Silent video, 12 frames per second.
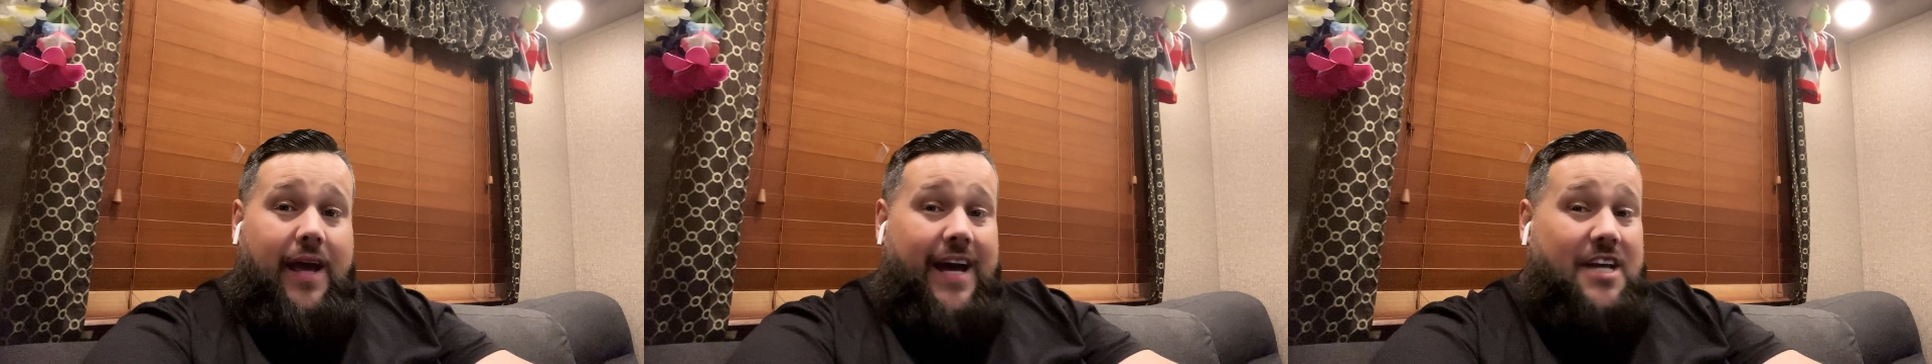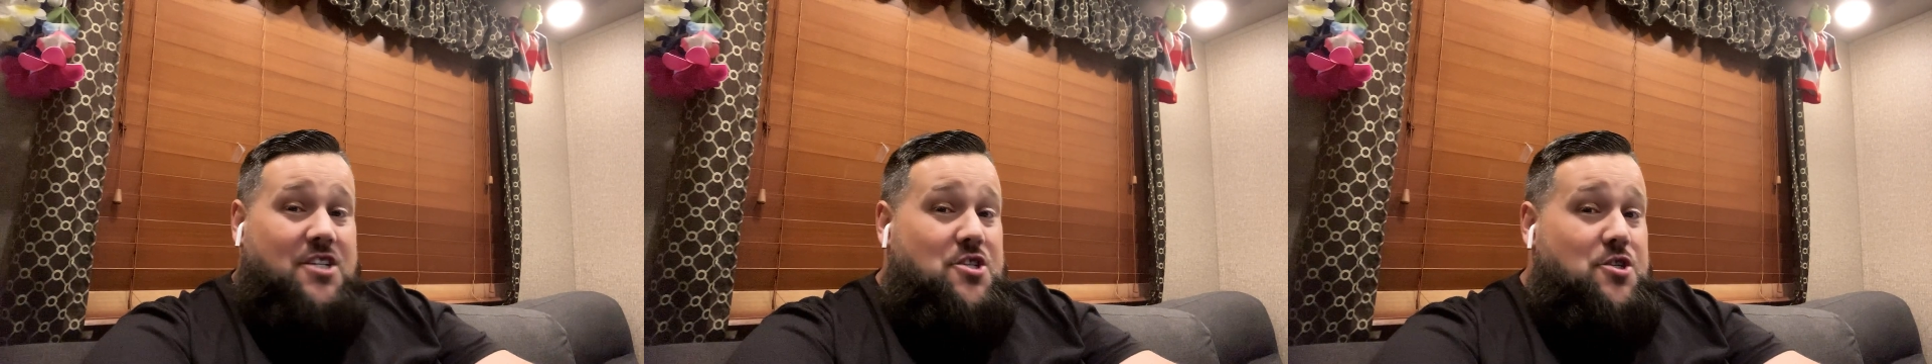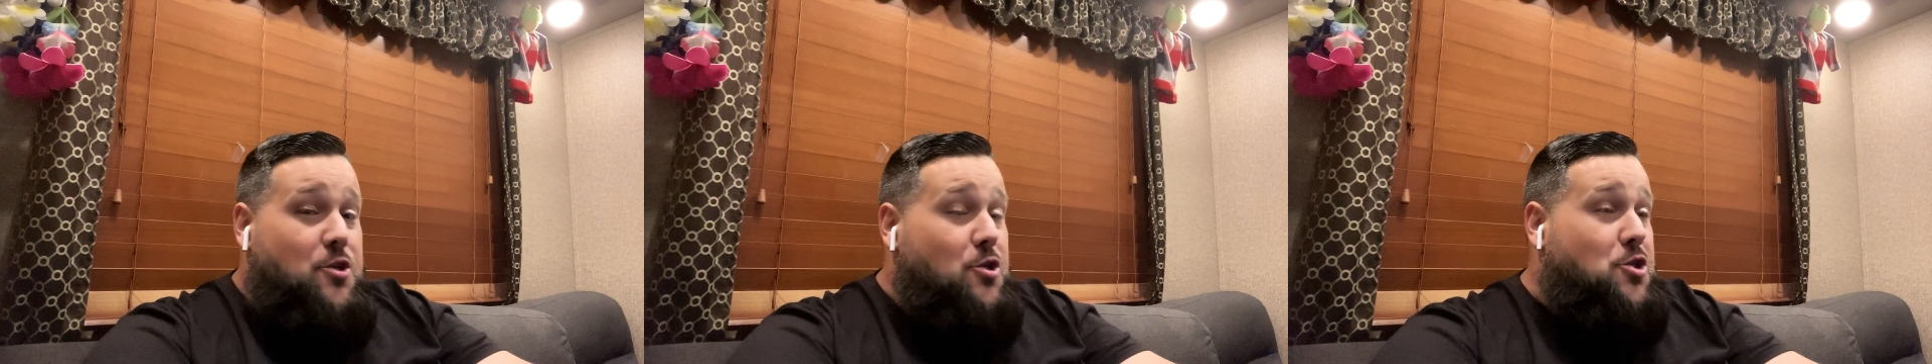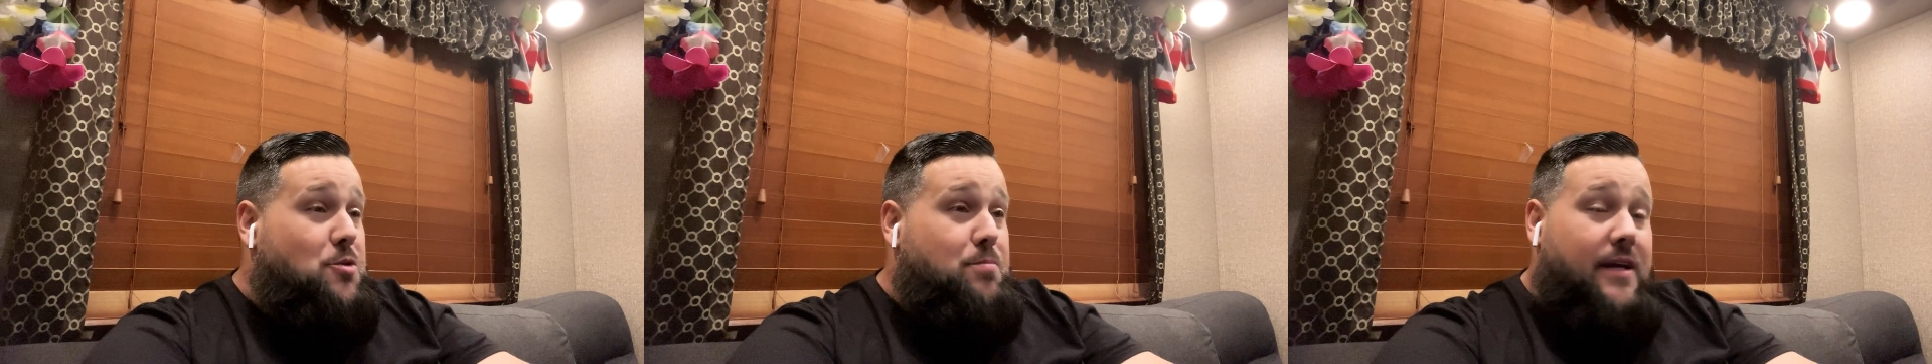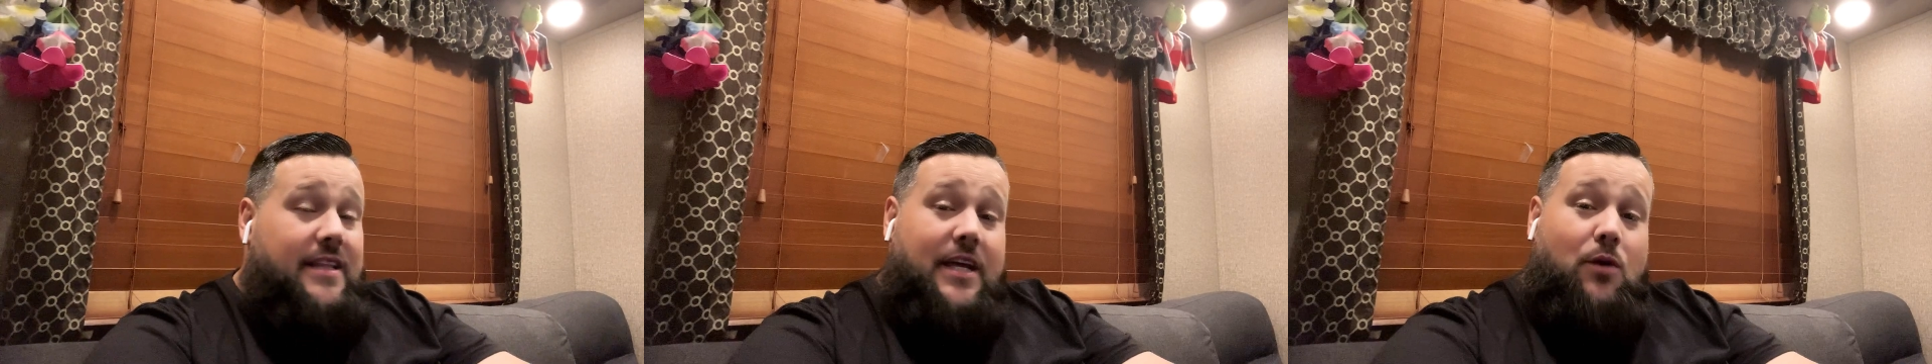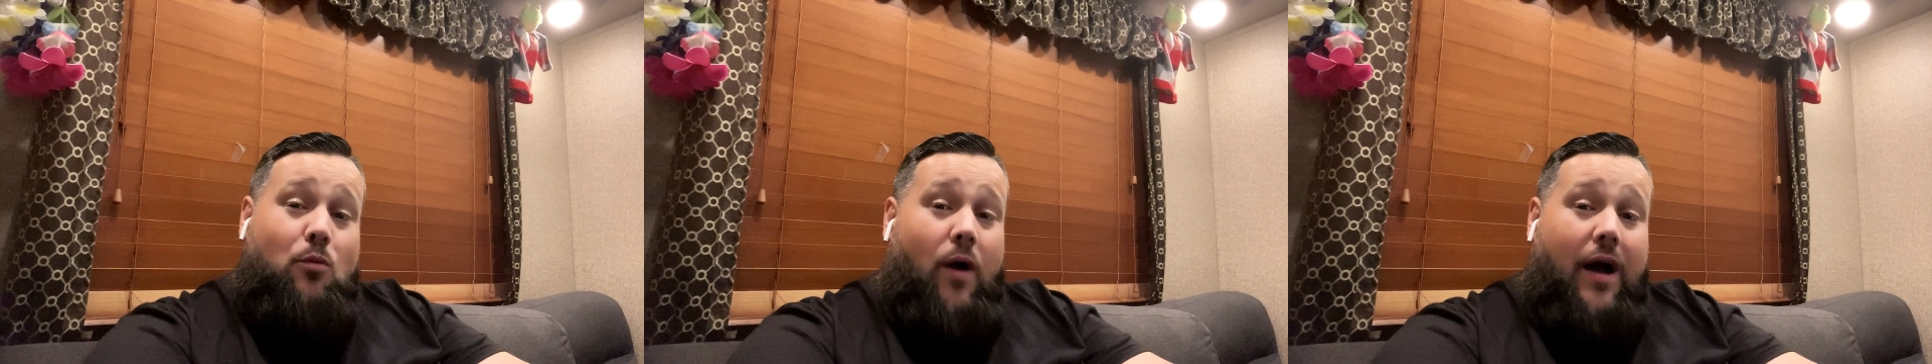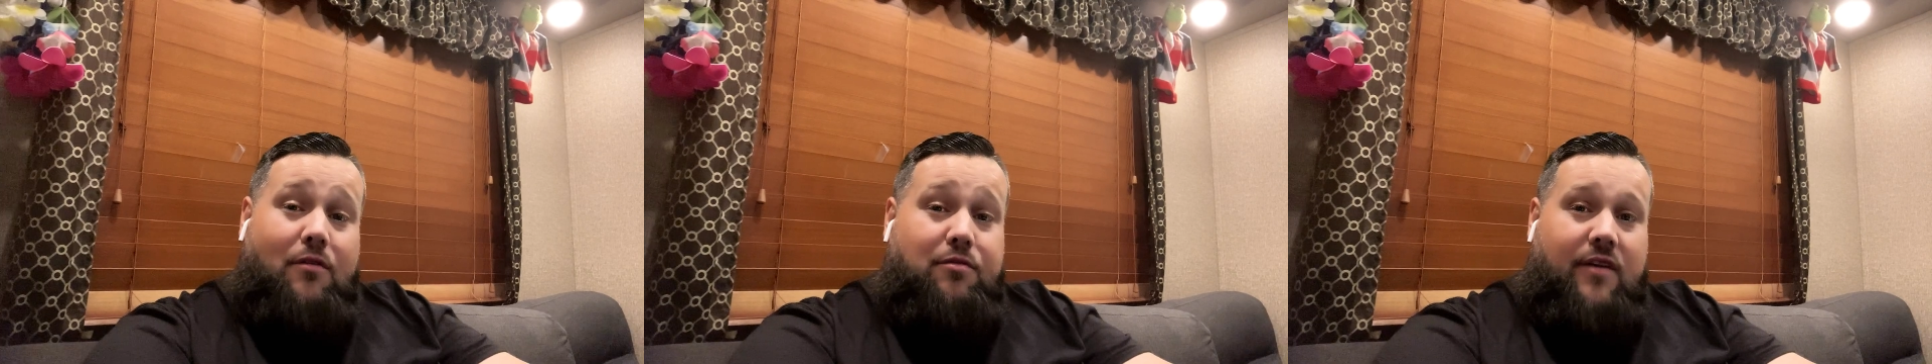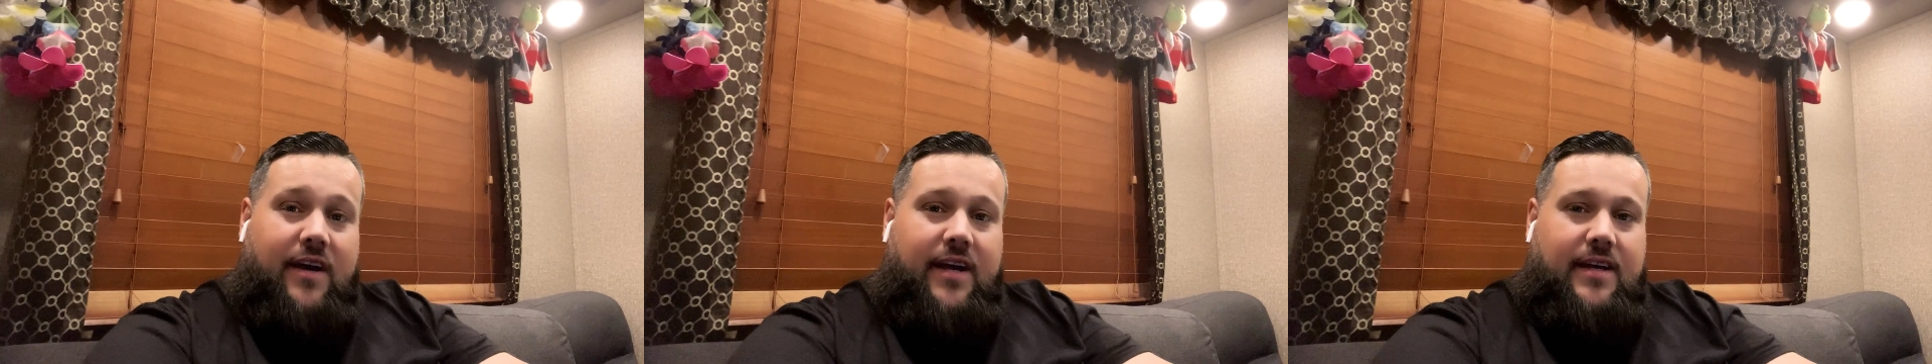as news spread like
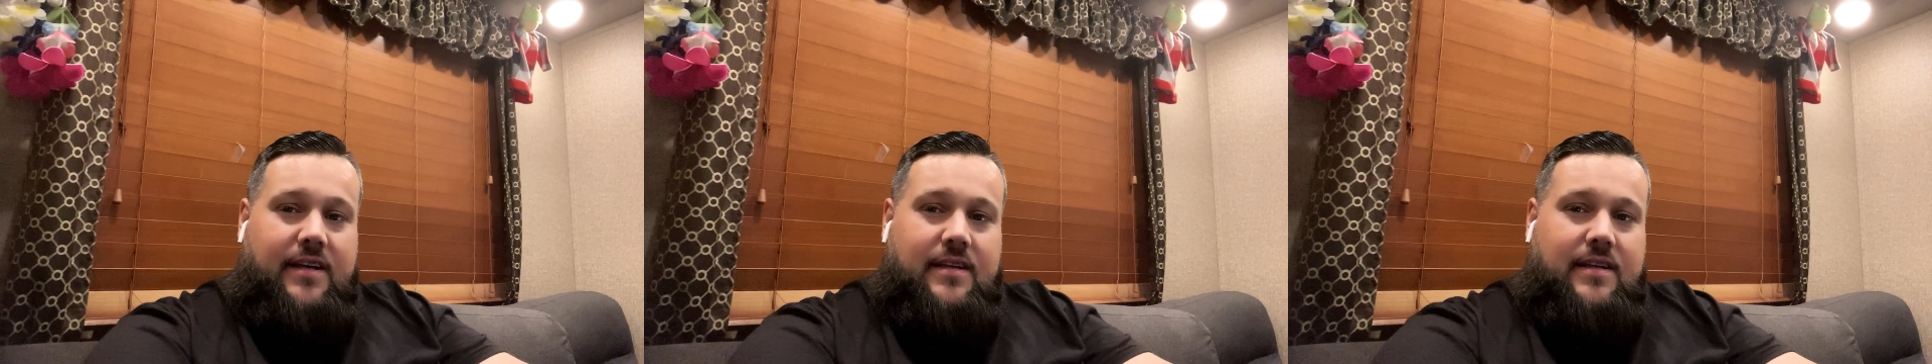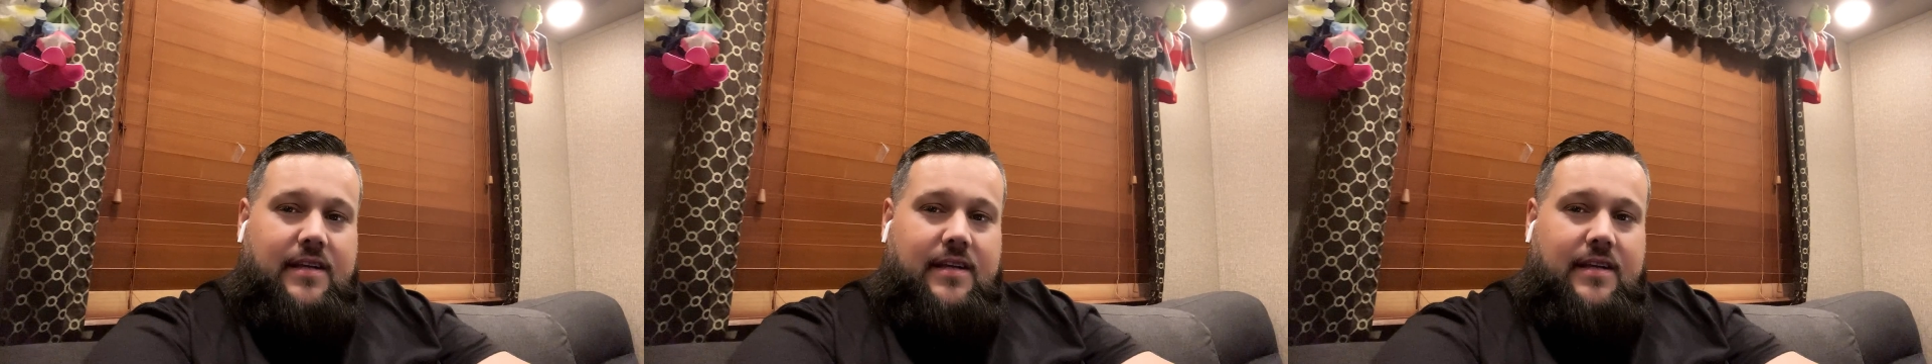wildfire.